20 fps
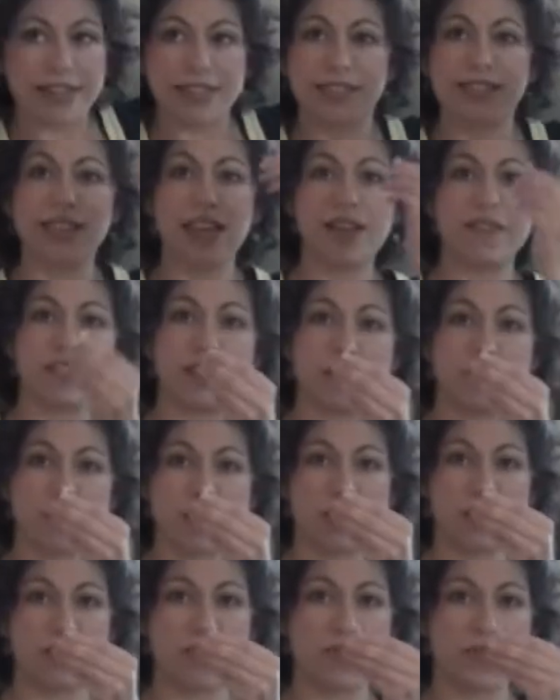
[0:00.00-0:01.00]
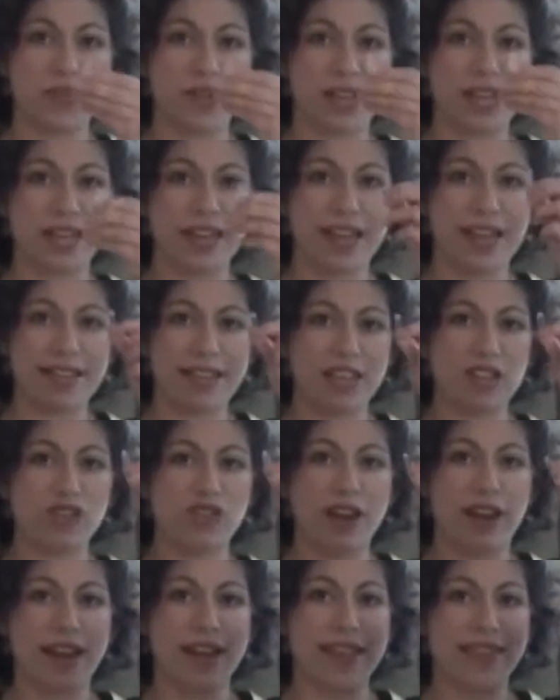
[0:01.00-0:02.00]
a safety pin through it and then
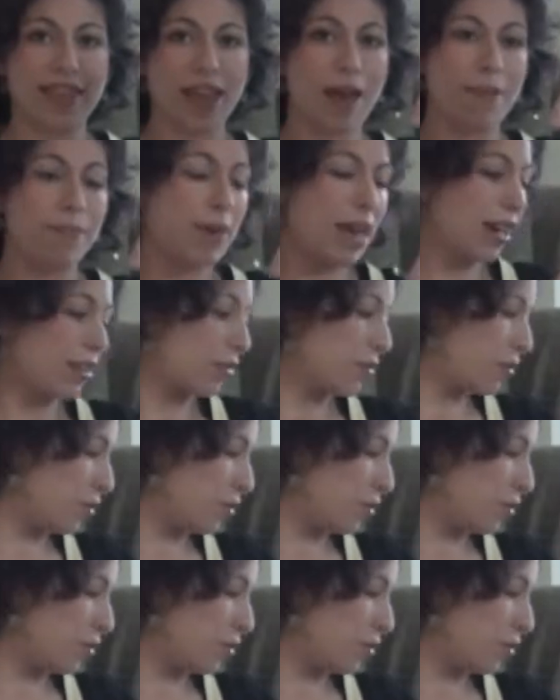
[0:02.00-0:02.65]
trying to get that back